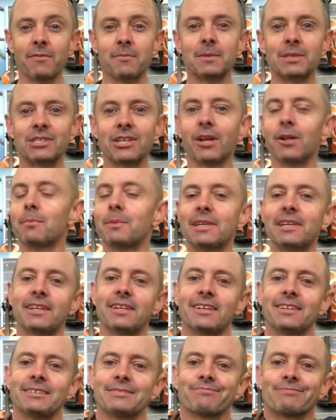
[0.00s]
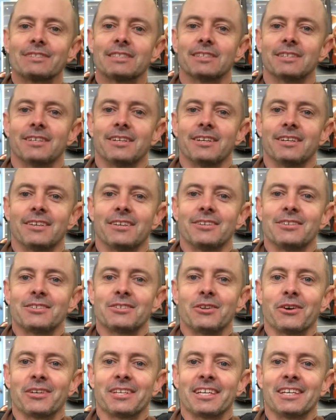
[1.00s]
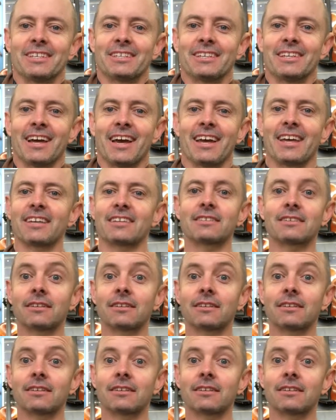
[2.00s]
Michelle Bodina, who's not here today.